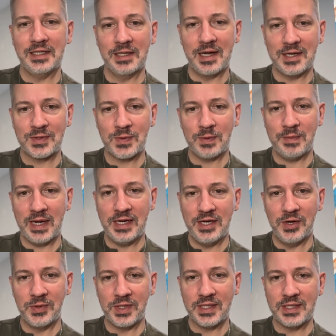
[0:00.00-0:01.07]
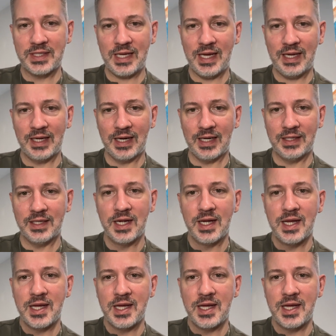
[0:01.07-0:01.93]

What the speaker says: lost what my note is. Hang on.